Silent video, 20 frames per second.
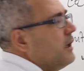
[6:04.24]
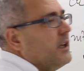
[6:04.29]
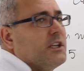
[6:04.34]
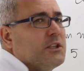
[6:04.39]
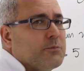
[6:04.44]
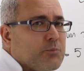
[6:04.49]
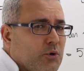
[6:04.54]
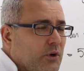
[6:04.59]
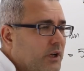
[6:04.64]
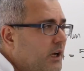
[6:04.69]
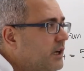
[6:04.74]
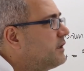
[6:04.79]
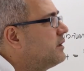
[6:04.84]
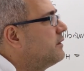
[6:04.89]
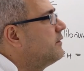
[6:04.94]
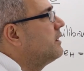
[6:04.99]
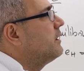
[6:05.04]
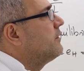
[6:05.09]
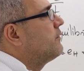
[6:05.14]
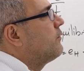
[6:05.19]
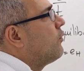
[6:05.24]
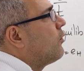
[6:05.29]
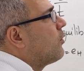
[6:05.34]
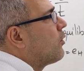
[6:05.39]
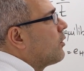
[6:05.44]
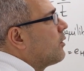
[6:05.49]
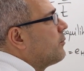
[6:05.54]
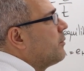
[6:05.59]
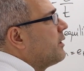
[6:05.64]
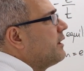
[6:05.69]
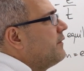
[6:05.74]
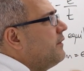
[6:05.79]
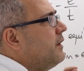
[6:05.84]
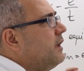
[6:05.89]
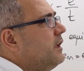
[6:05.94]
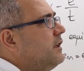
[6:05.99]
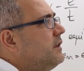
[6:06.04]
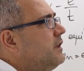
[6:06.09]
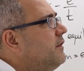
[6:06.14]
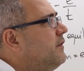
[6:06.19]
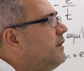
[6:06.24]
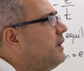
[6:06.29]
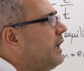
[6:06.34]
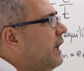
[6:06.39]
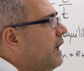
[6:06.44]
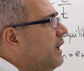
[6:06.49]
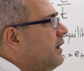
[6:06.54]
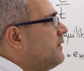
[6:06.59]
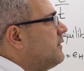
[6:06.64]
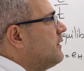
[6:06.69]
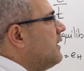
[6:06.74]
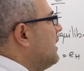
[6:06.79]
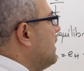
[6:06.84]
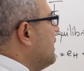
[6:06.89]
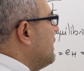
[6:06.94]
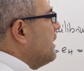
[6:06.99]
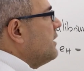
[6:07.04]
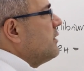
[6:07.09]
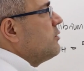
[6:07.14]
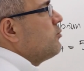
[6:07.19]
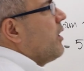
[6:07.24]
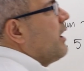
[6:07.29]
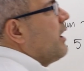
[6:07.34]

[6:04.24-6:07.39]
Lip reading: his productivity 4, but if he deviates, his